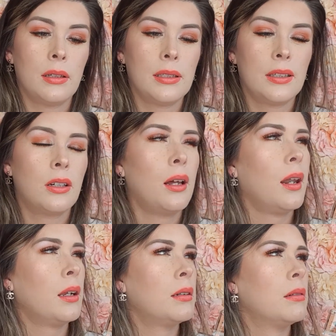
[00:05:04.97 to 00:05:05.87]
Is it
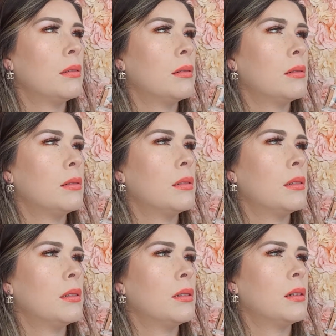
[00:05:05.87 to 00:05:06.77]
Guerlain?
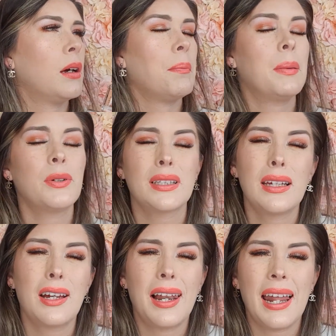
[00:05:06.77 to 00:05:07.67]
People say
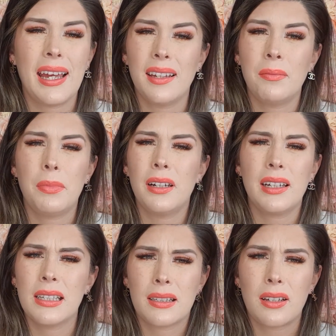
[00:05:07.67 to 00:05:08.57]
Guerlain, but
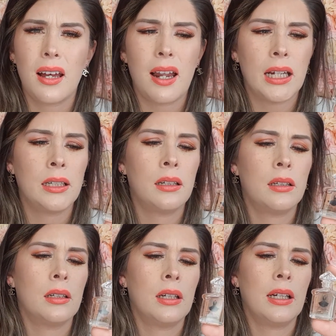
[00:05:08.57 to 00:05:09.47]
it's Guerlain.
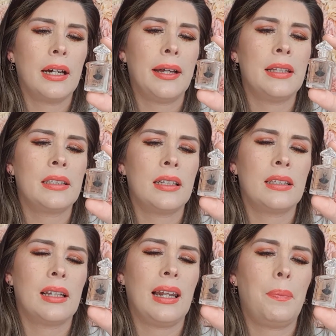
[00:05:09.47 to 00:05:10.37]
And this
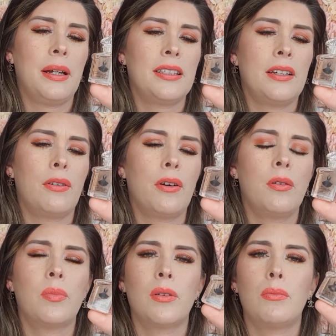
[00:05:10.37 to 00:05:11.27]
is La Petite
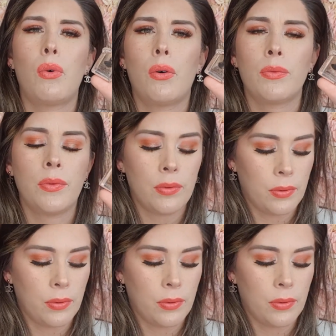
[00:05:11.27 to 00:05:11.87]
Robe Mon.